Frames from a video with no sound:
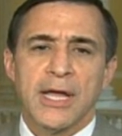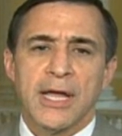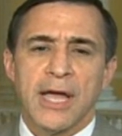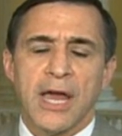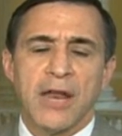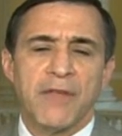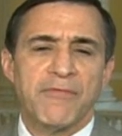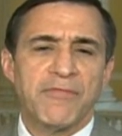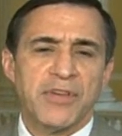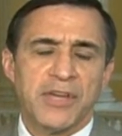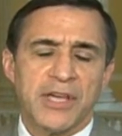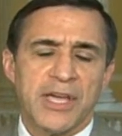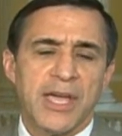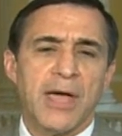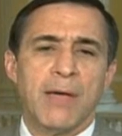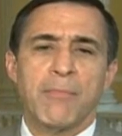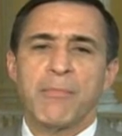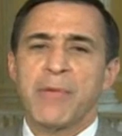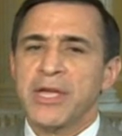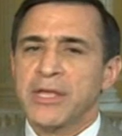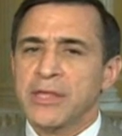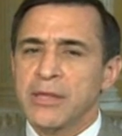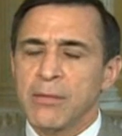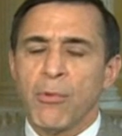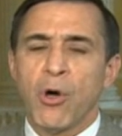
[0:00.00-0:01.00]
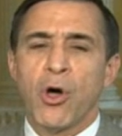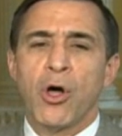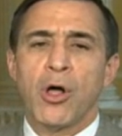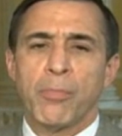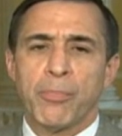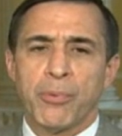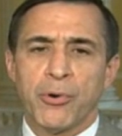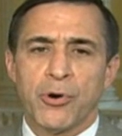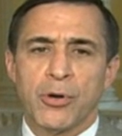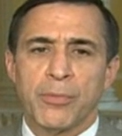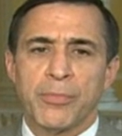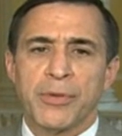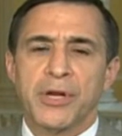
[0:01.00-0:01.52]
And if you can't make them all
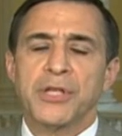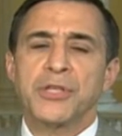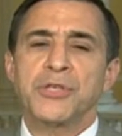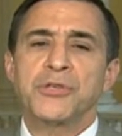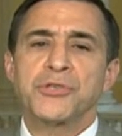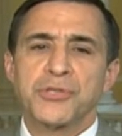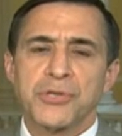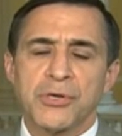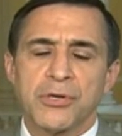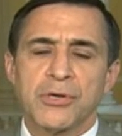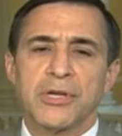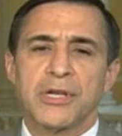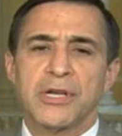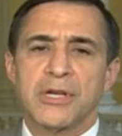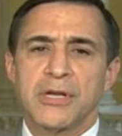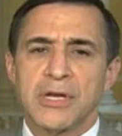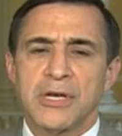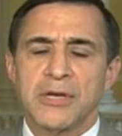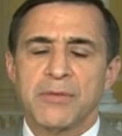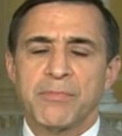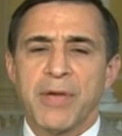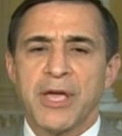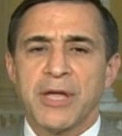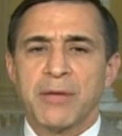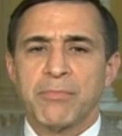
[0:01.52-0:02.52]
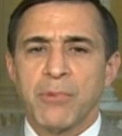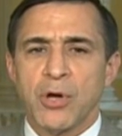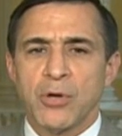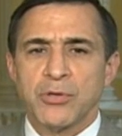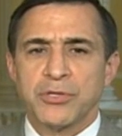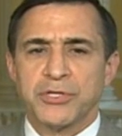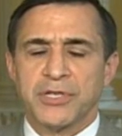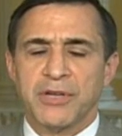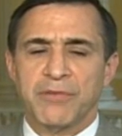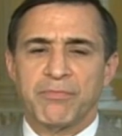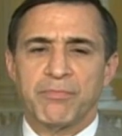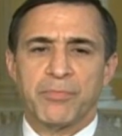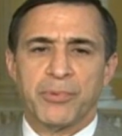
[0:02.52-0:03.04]
permanent, you certainly need to make
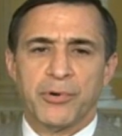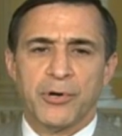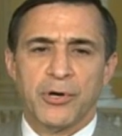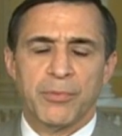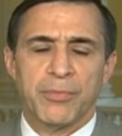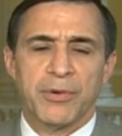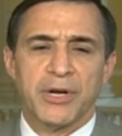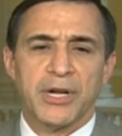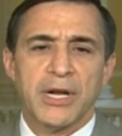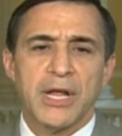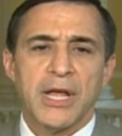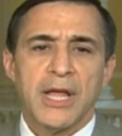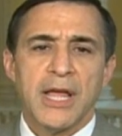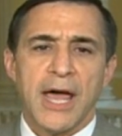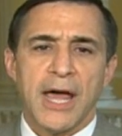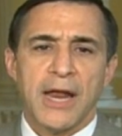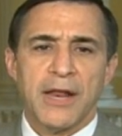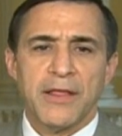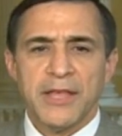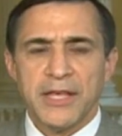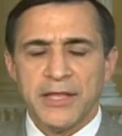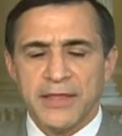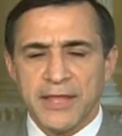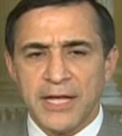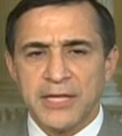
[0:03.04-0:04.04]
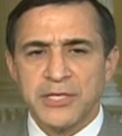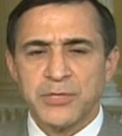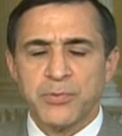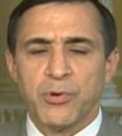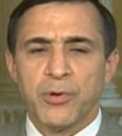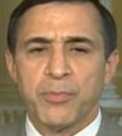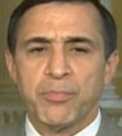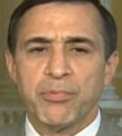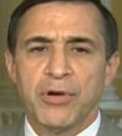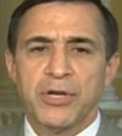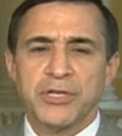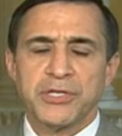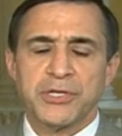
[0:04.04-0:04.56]
most of them permanent. And I think that's where
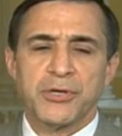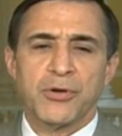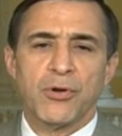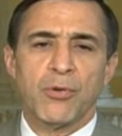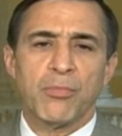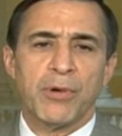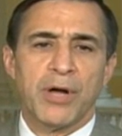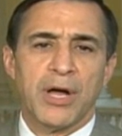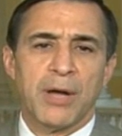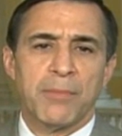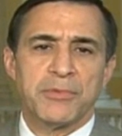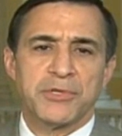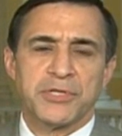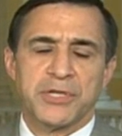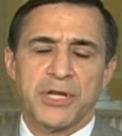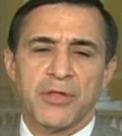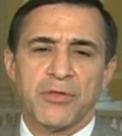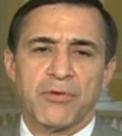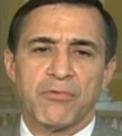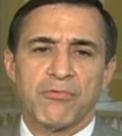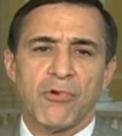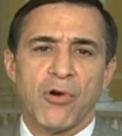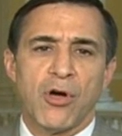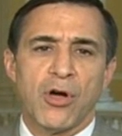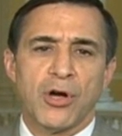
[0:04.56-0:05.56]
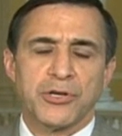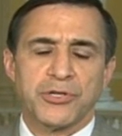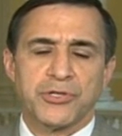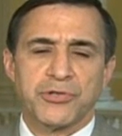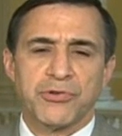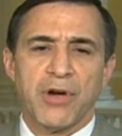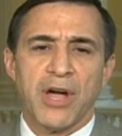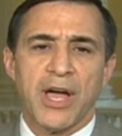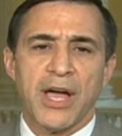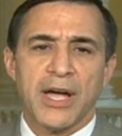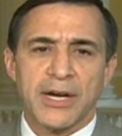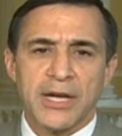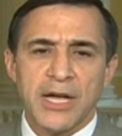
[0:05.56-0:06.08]
President Obama's on the wrong
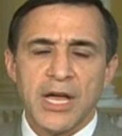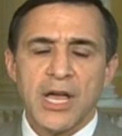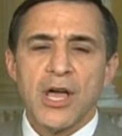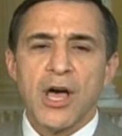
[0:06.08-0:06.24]
track.